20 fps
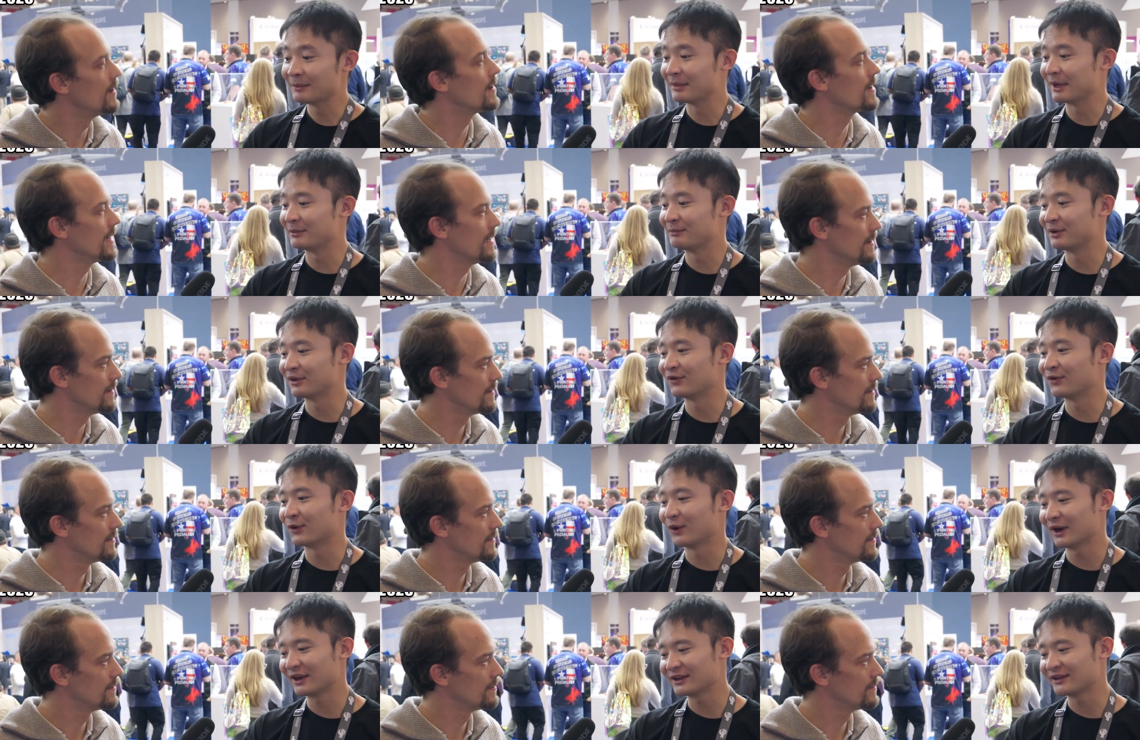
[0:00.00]
Speaker 1: But
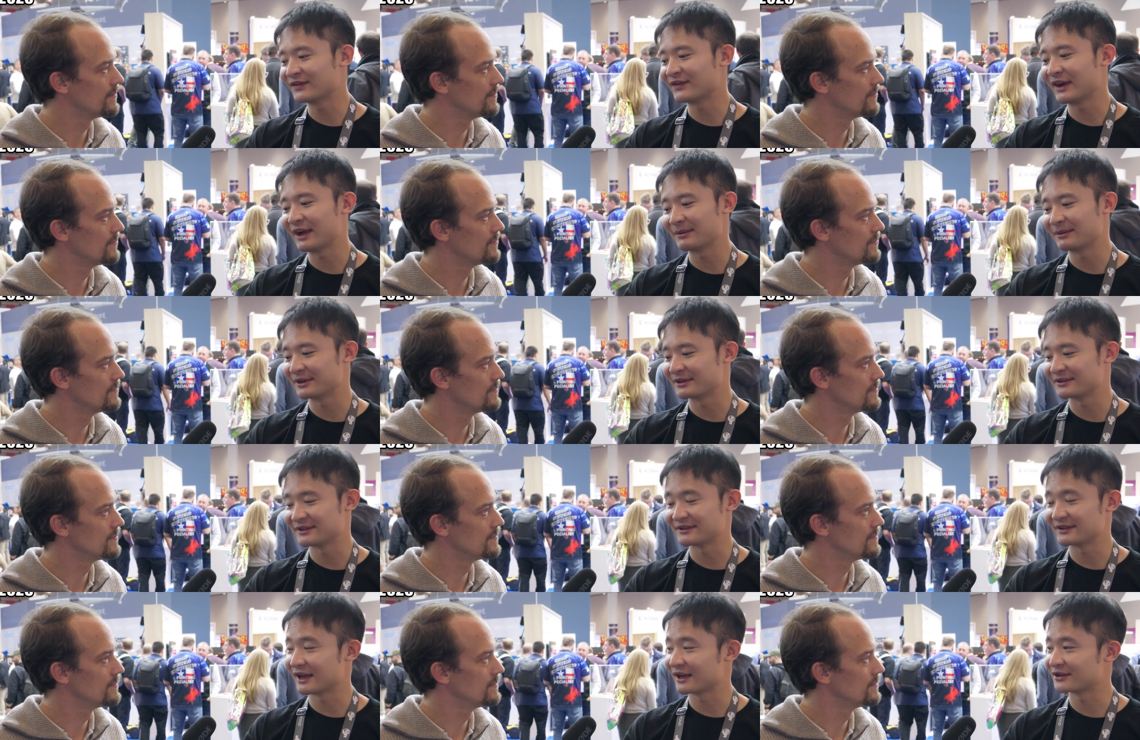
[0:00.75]
before the
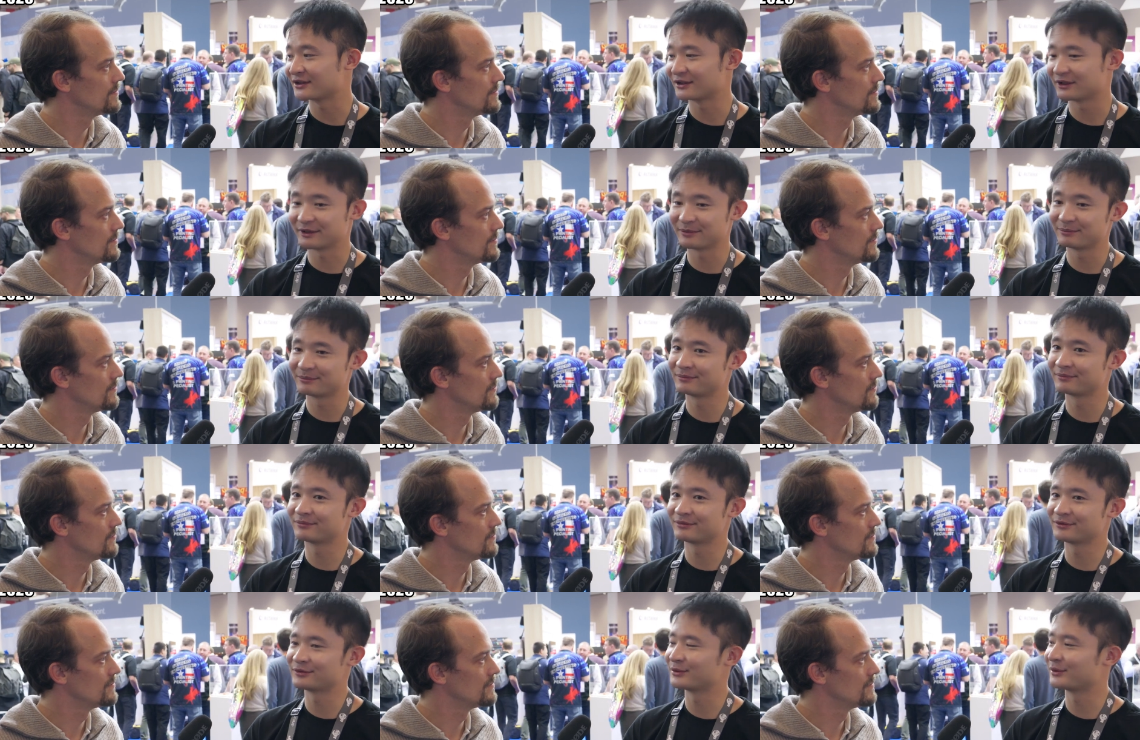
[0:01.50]
fibers is actually
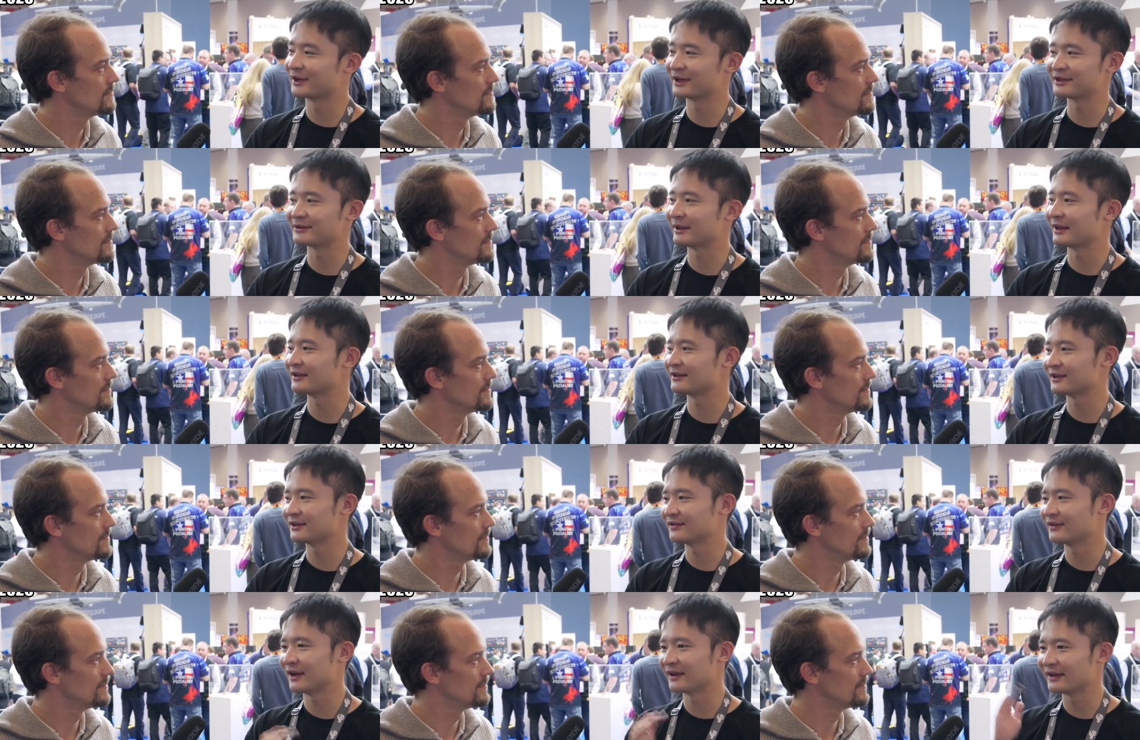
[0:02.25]
so
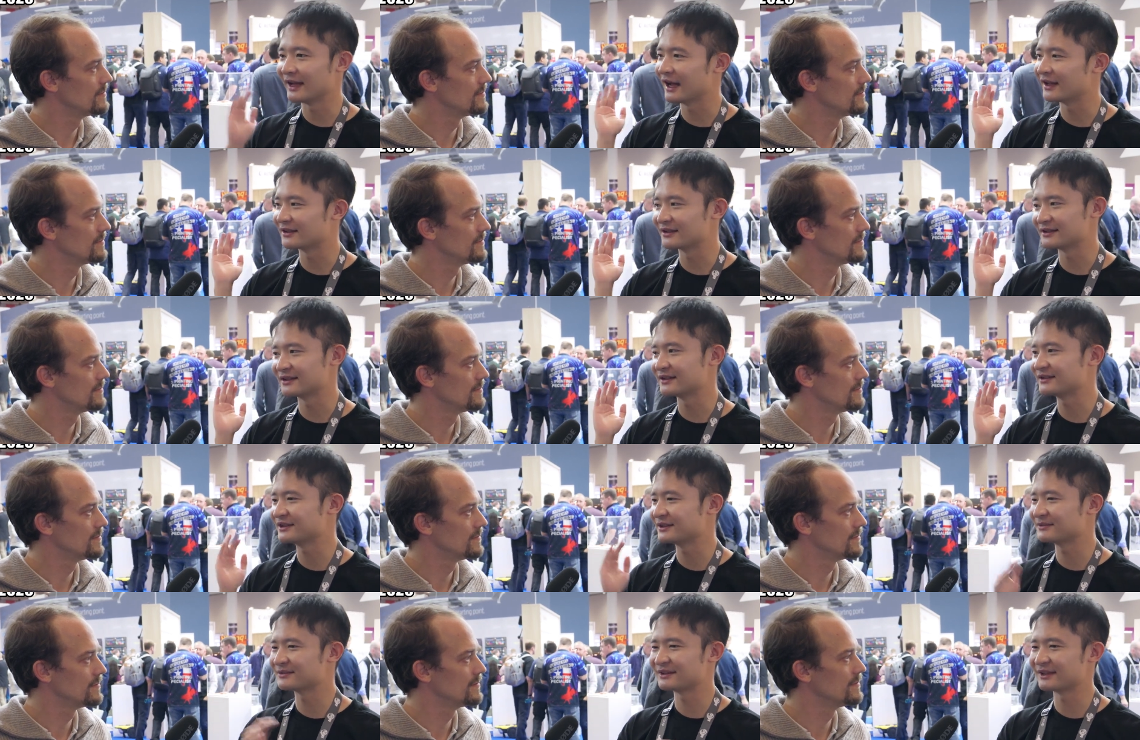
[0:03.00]
expensive on other
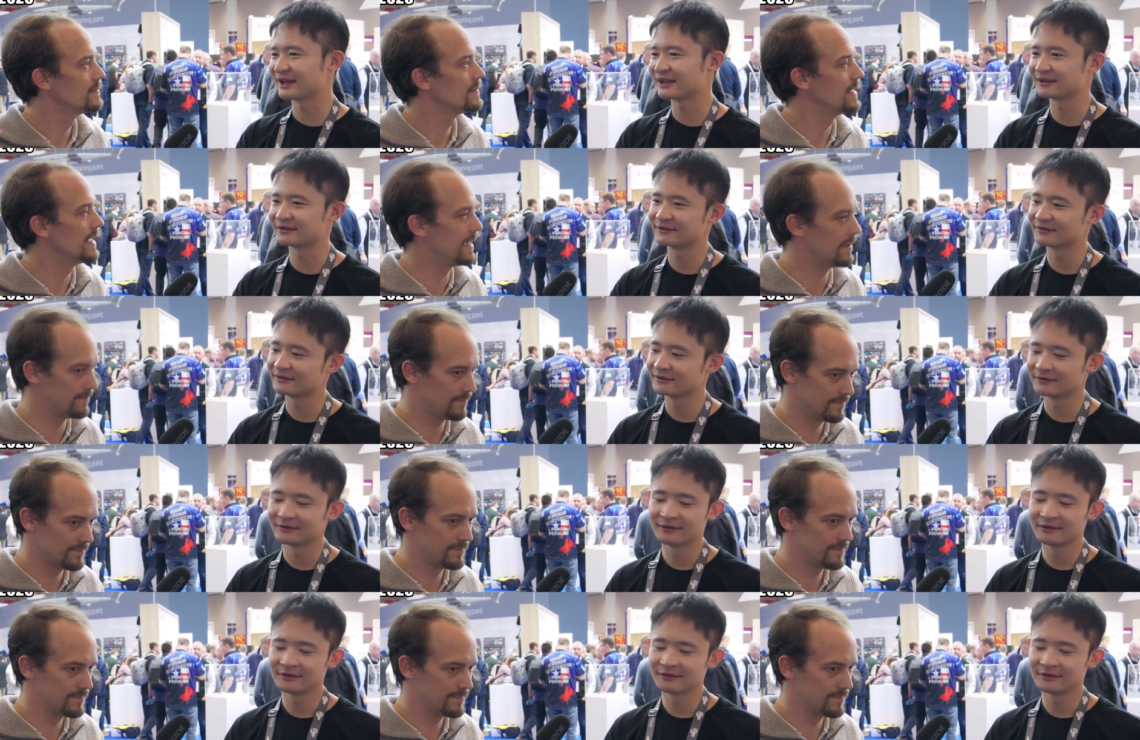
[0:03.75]
systems, like yeah.